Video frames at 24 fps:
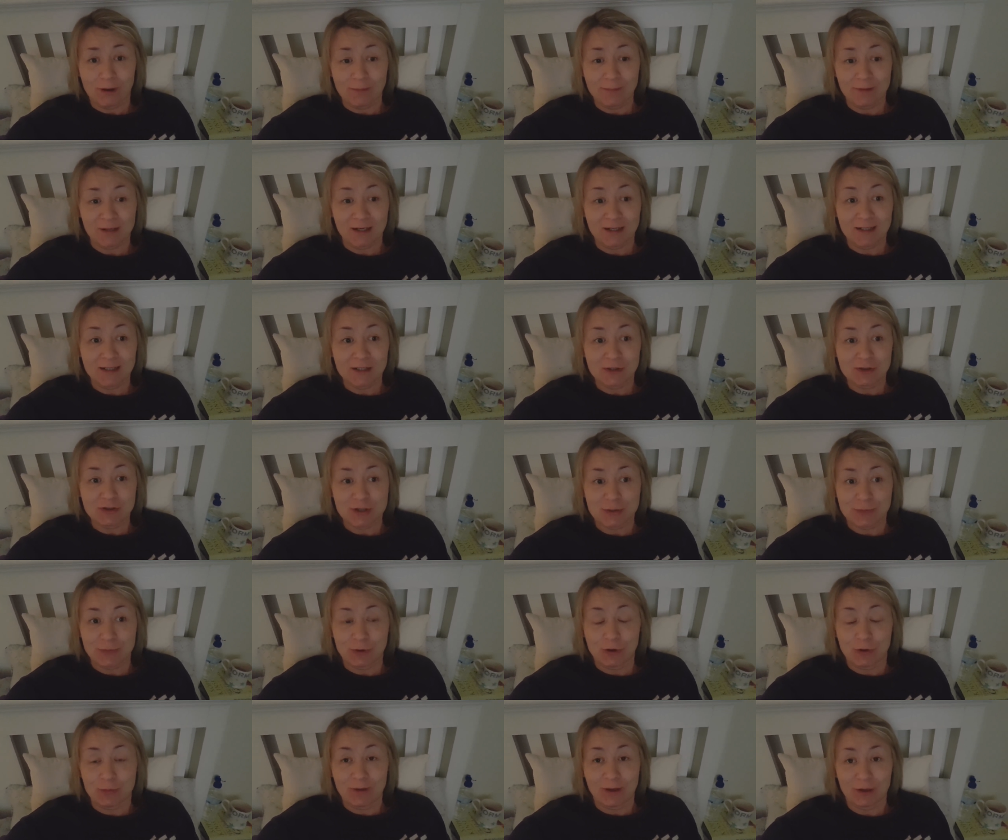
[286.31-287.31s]
I mean, I literally
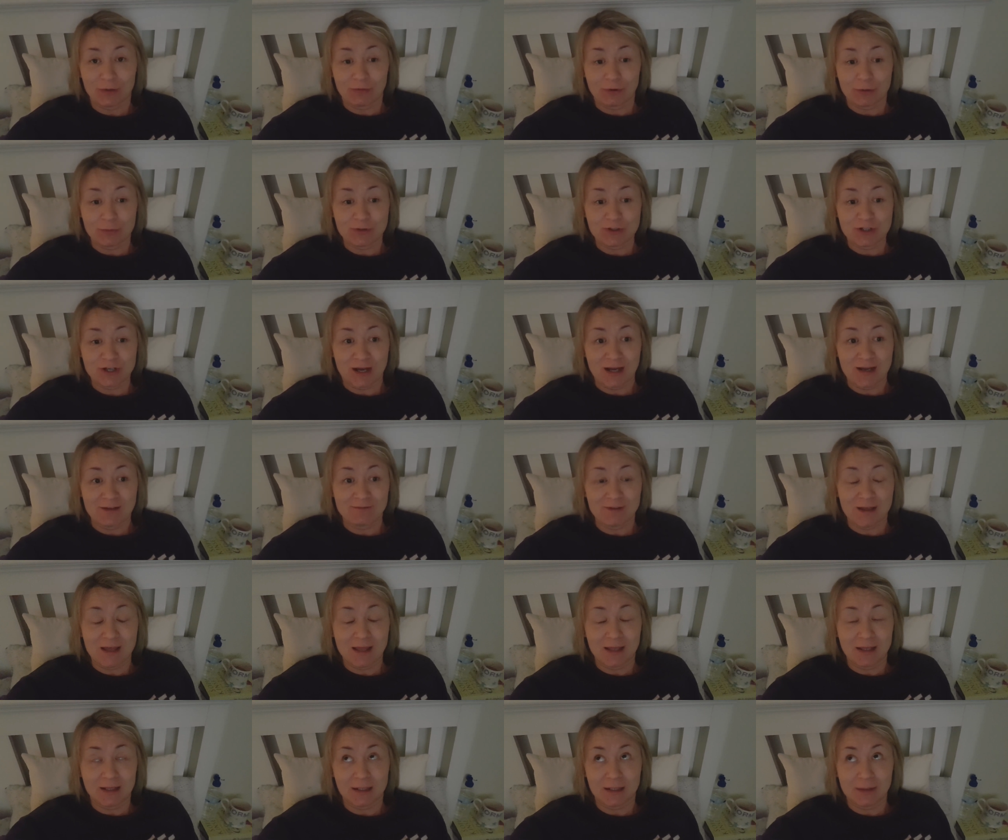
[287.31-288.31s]
put on my group chat, if
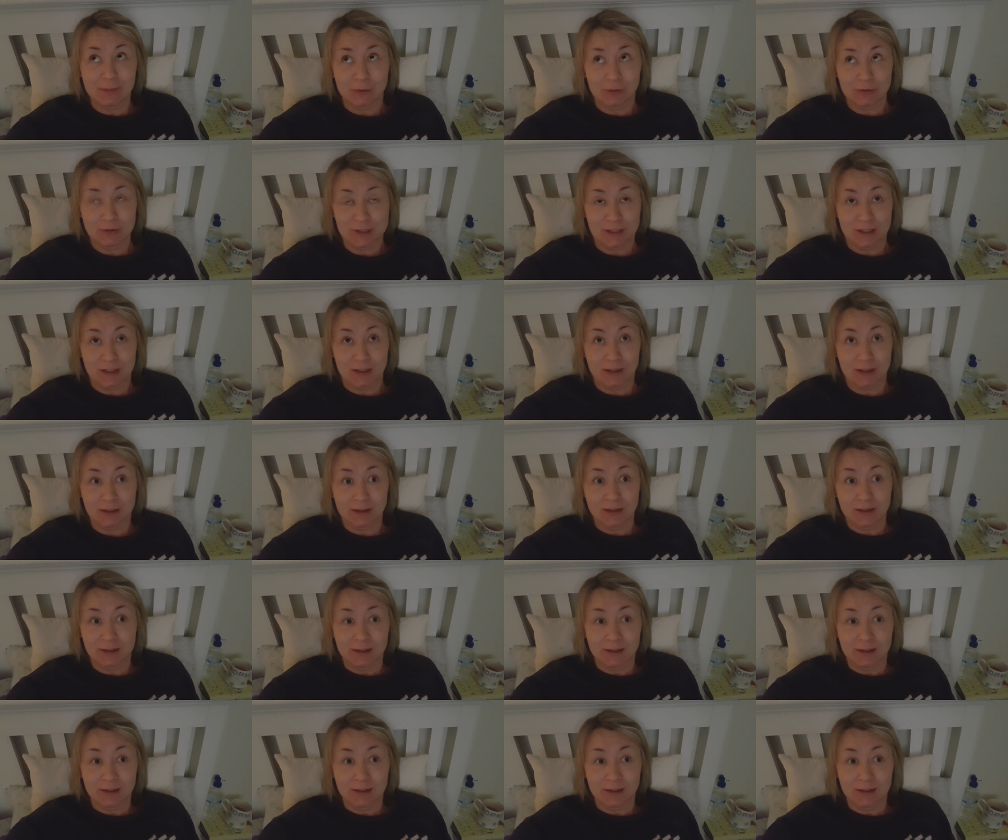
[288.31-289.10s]
anybody